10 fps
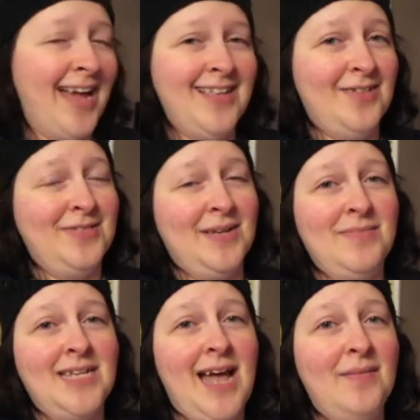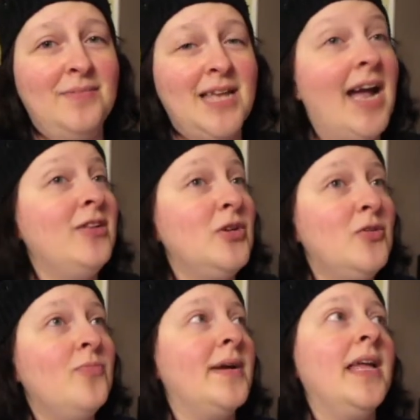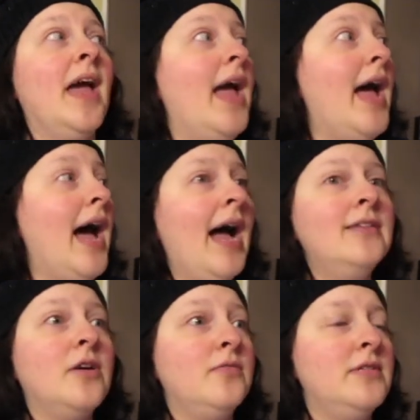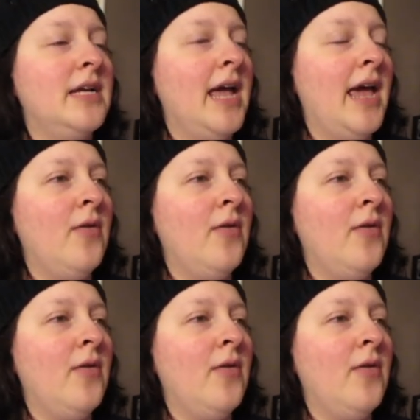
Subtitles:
I know sometimes I do, but I don't today.